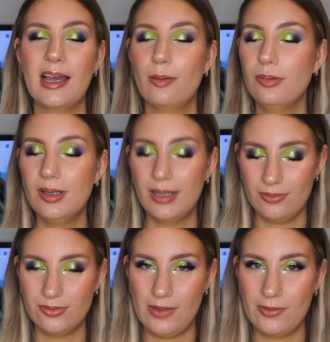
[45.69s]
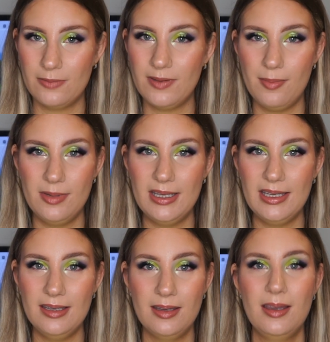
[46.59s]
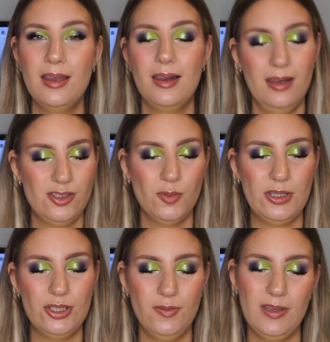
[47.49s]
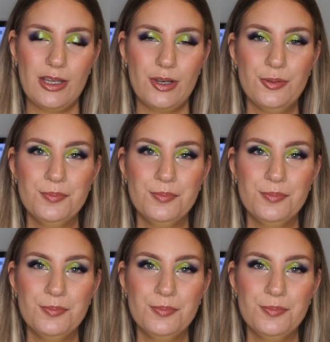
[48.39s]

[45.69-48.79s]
I would love to have you in the family. Let's jump into the video.